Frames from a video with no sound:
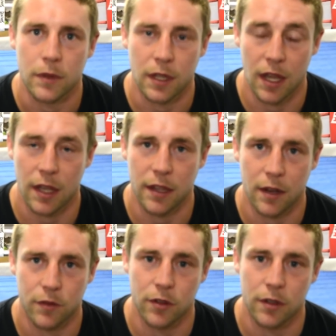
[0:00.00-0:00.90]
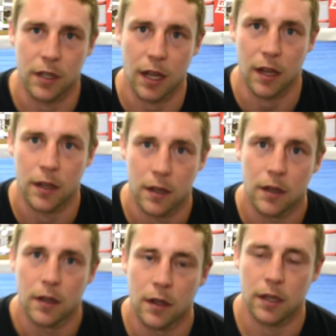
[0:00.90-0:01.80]
Yeah, they have done. So yeah. Talk to me
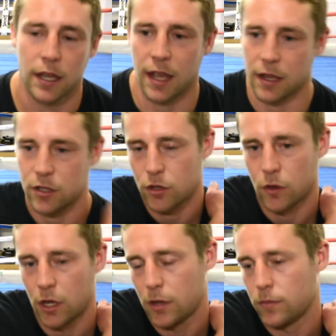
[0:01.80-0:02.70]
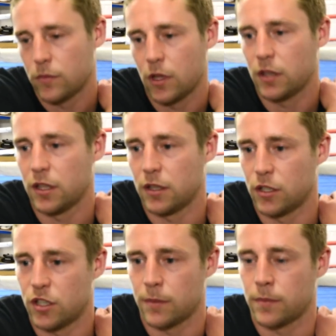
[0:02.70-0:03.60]
about this. Yeah. So um, the, the the
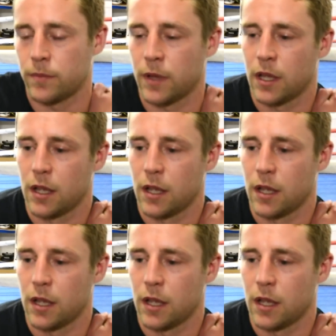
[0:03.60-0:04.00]
gym.